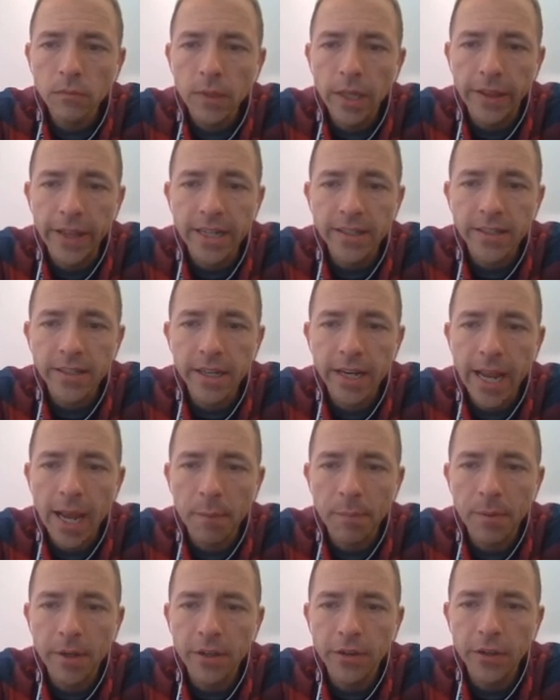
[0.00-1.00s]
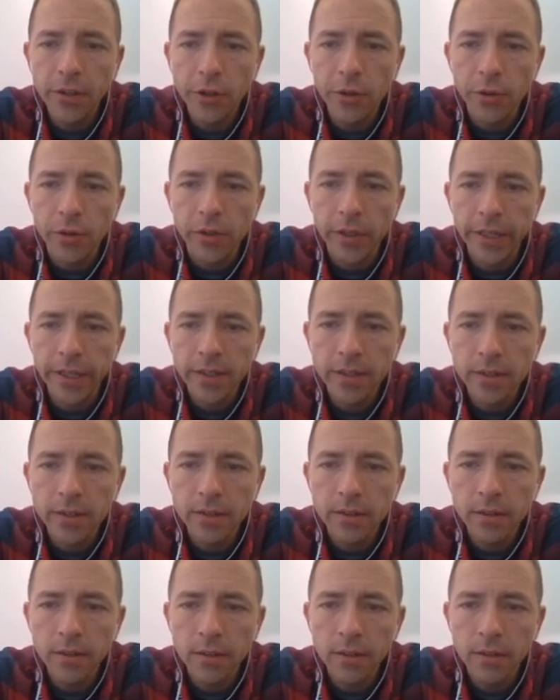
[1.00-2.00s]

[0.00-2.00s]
And that's going to happen in the nucleus.